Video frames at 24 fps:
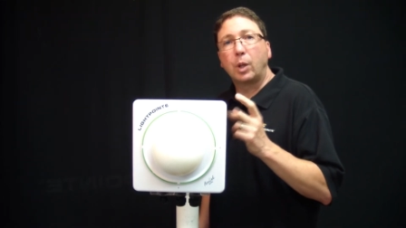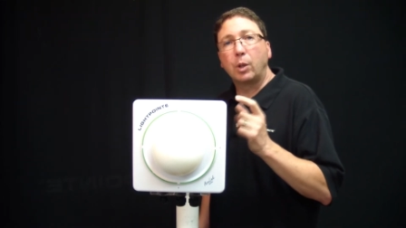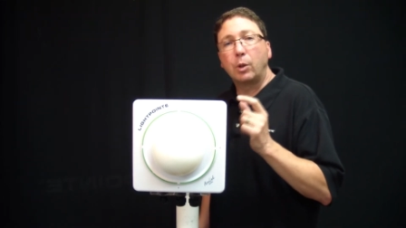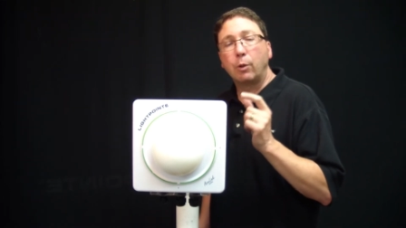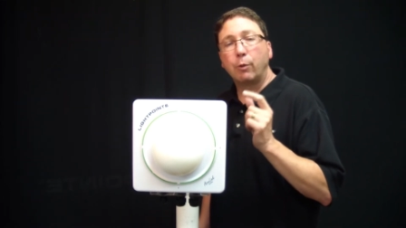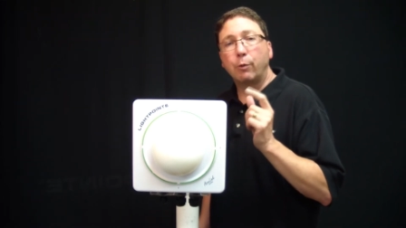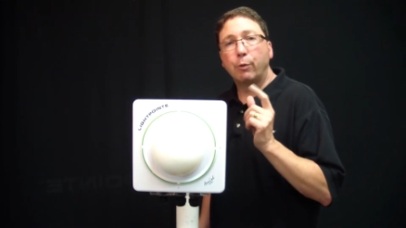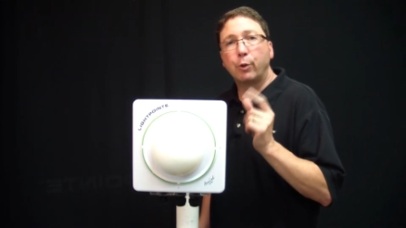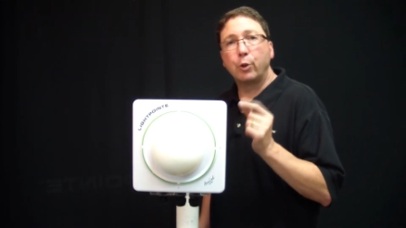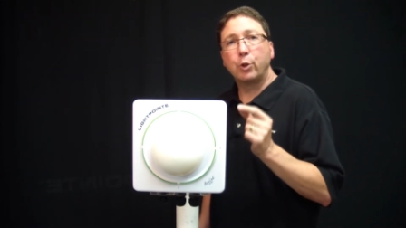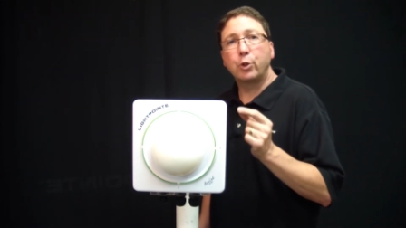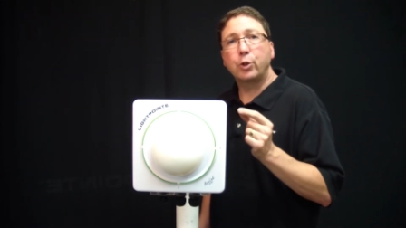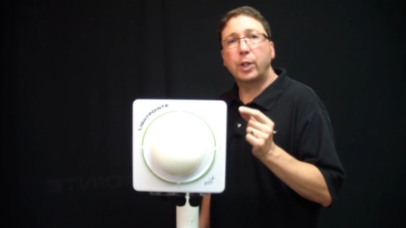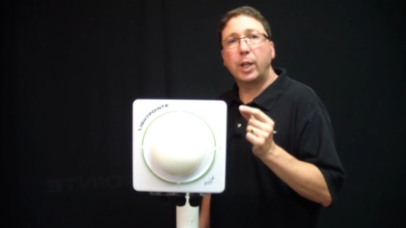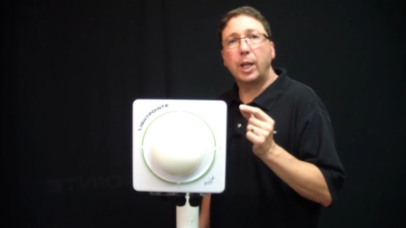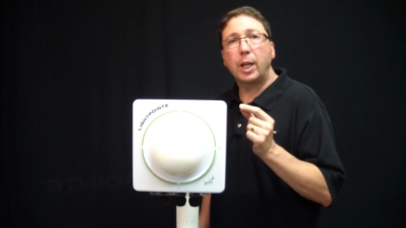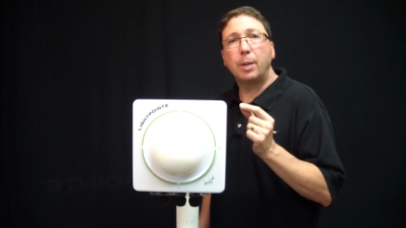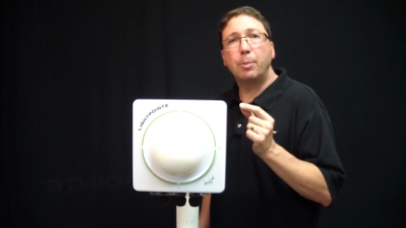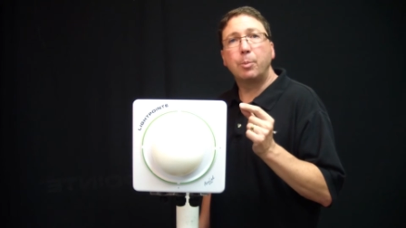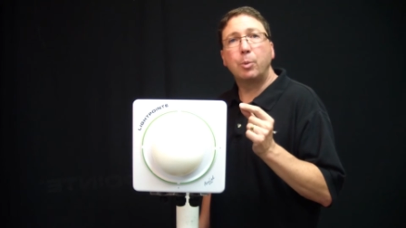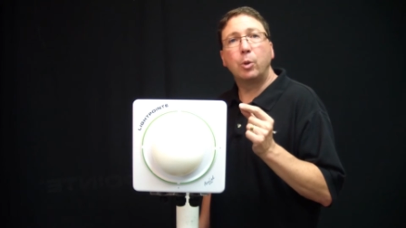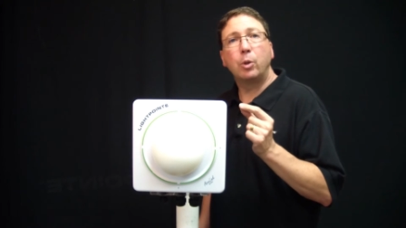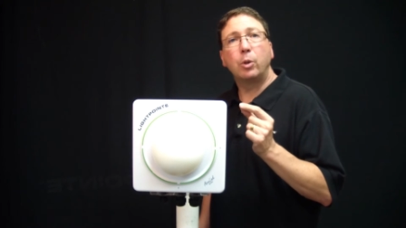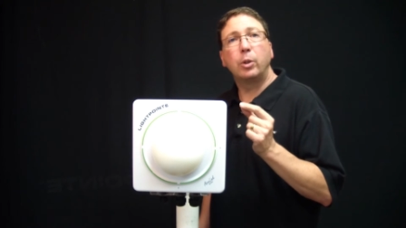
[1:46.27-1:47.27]
The first
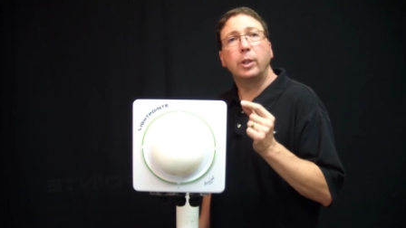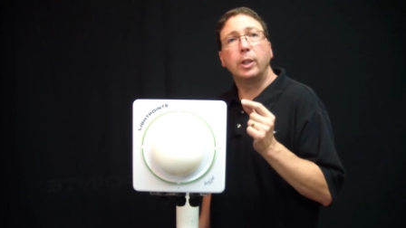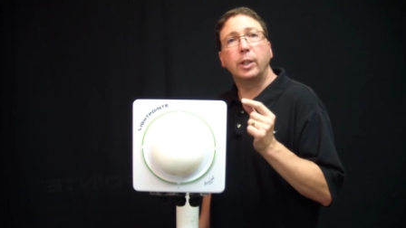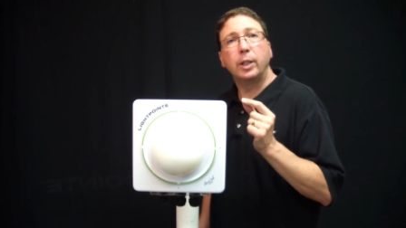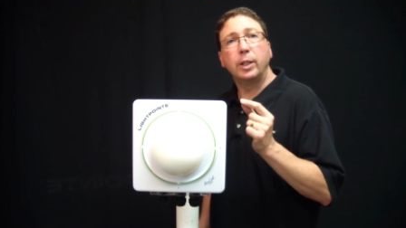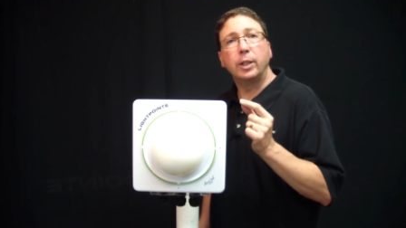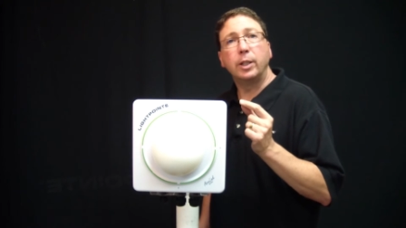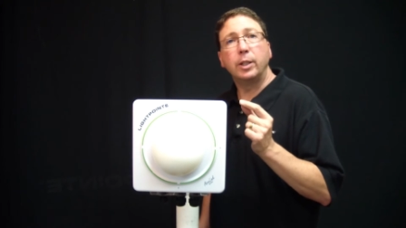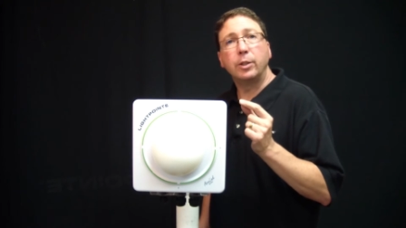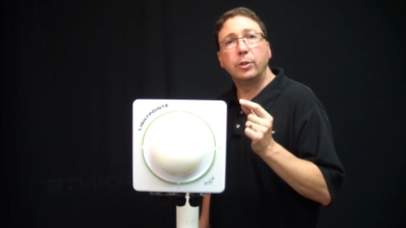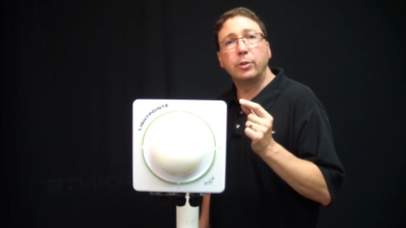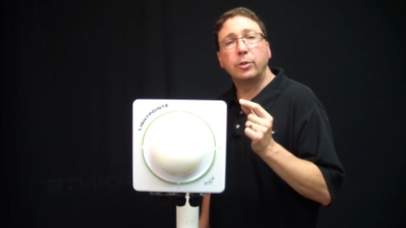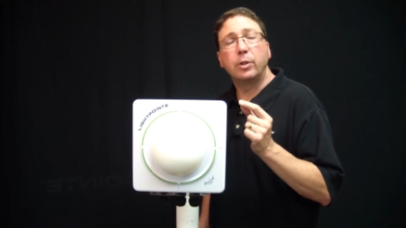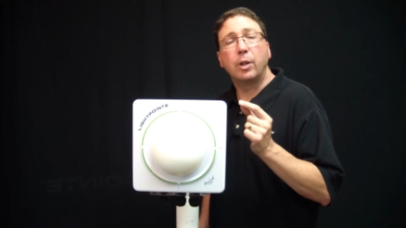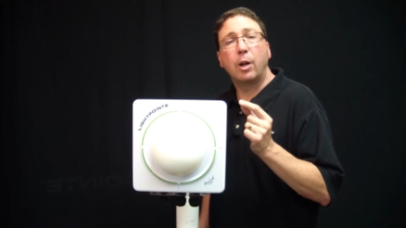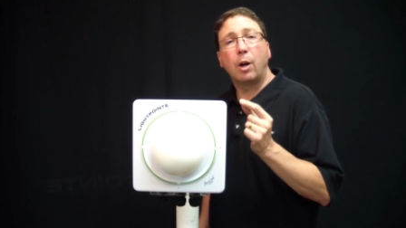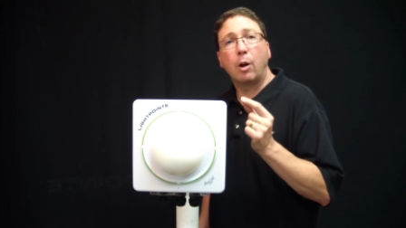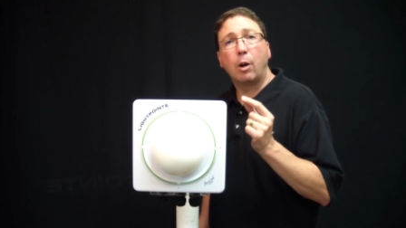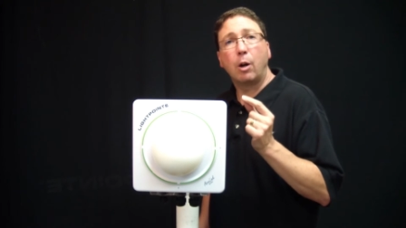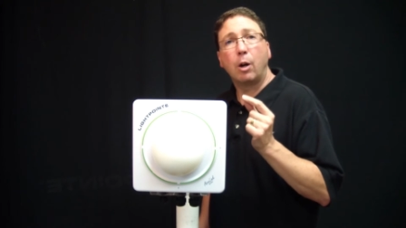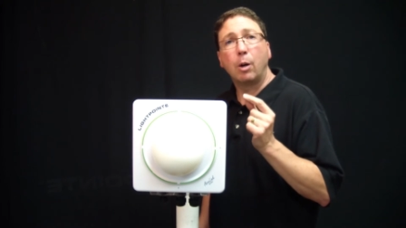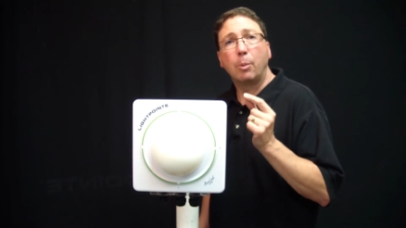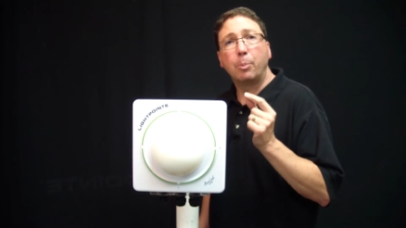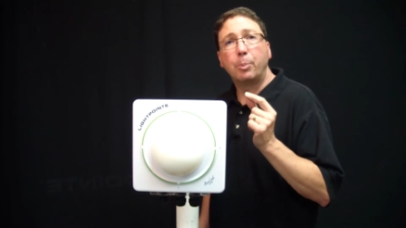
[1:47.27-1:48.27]
cable is
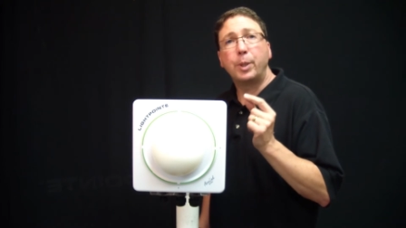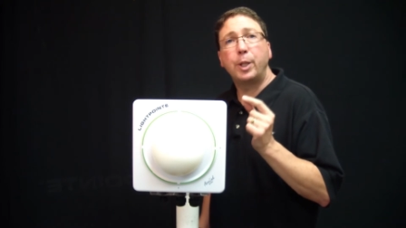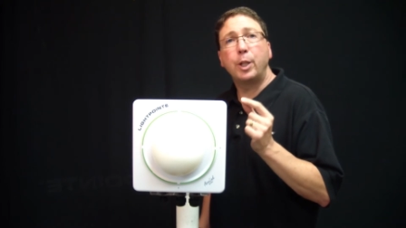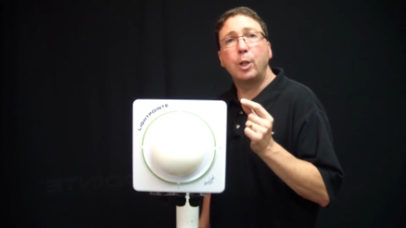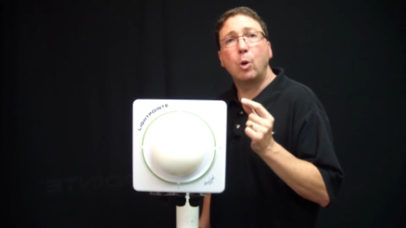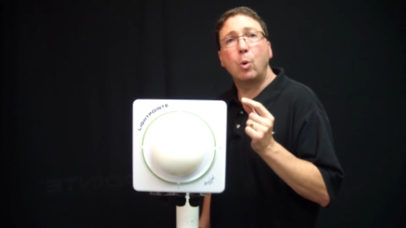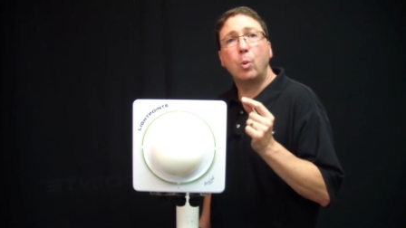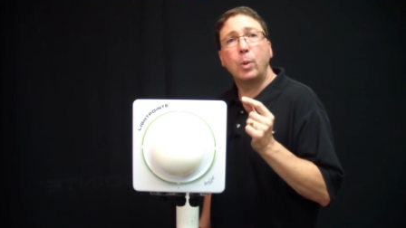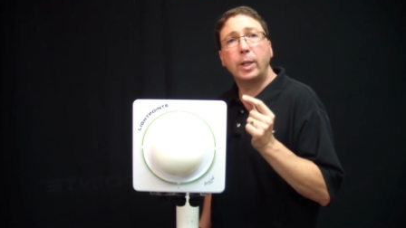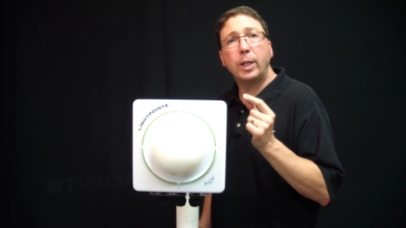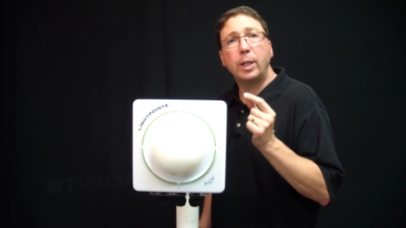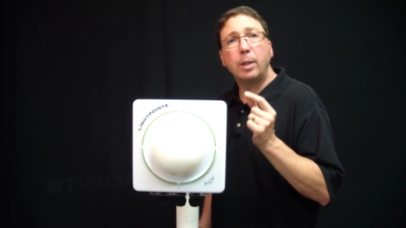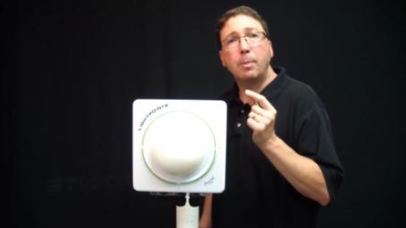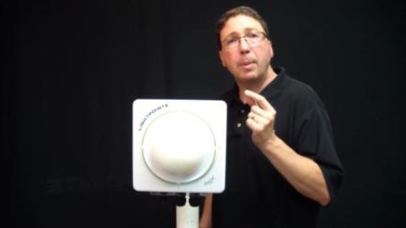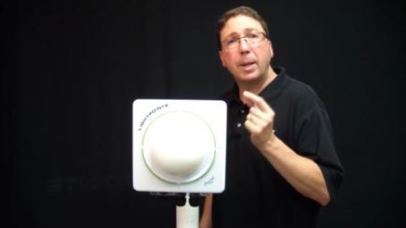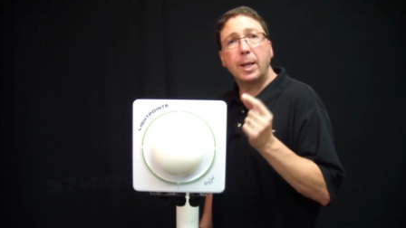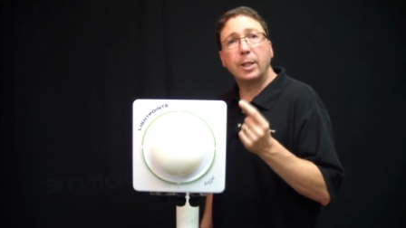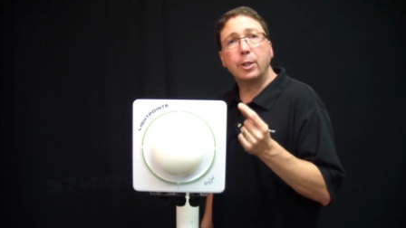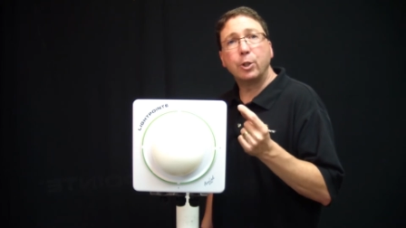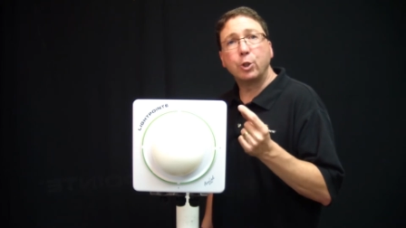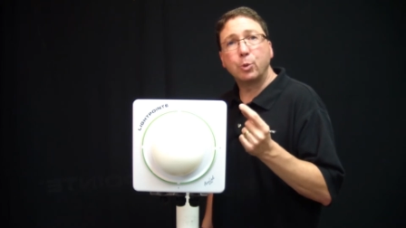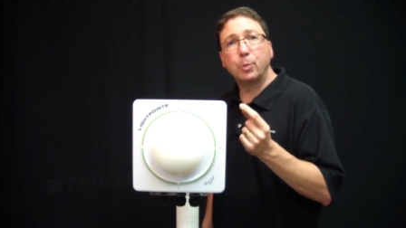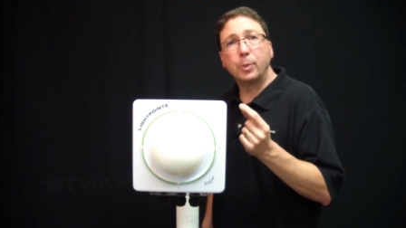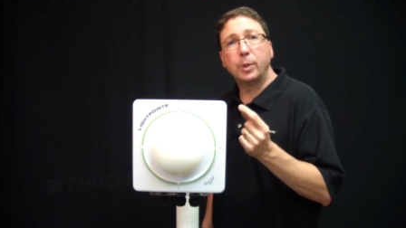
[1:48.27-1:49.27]
our P O E and
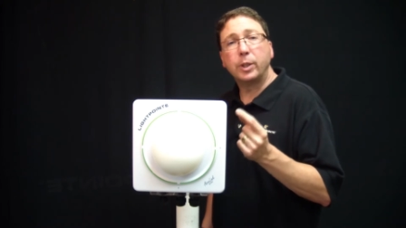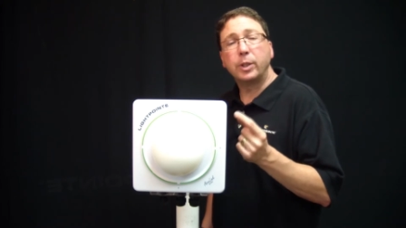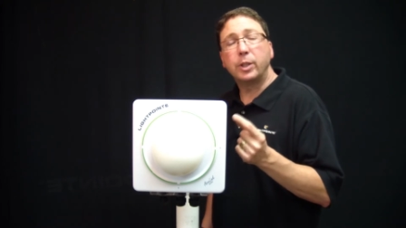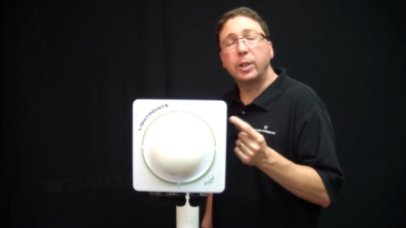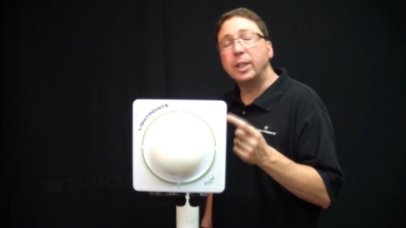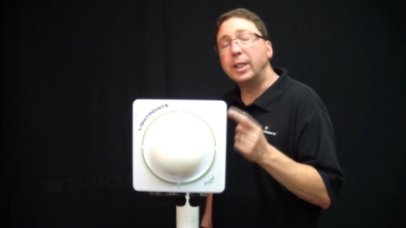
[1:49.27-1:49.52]
management.